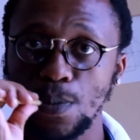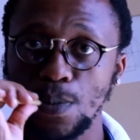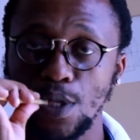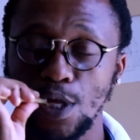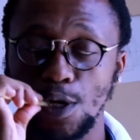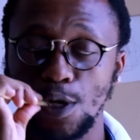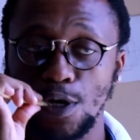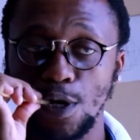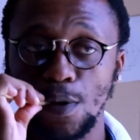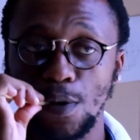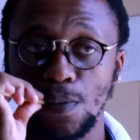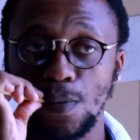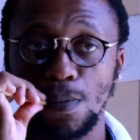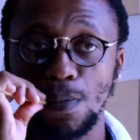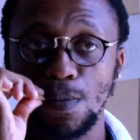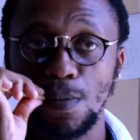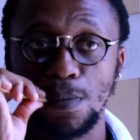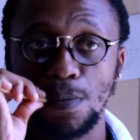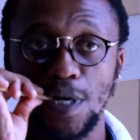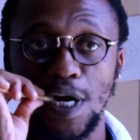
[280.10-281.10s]
you know,
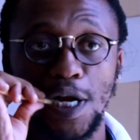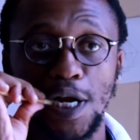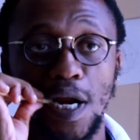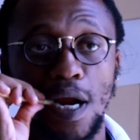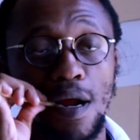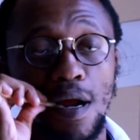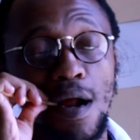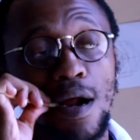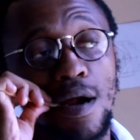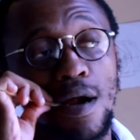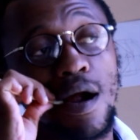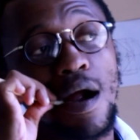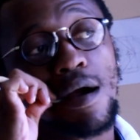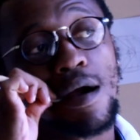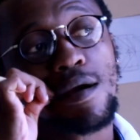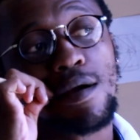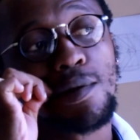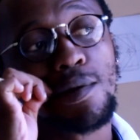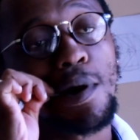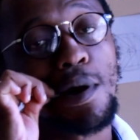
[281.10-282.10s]
but
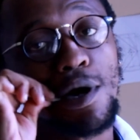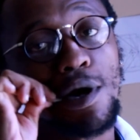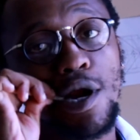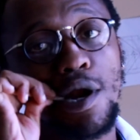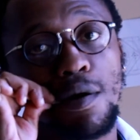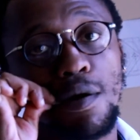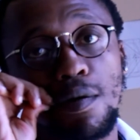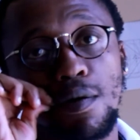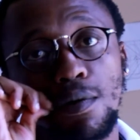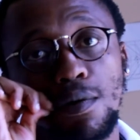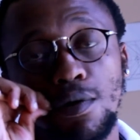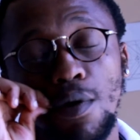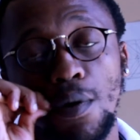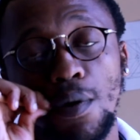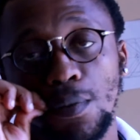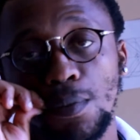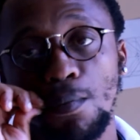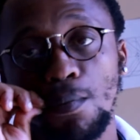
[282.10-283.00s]
if you're into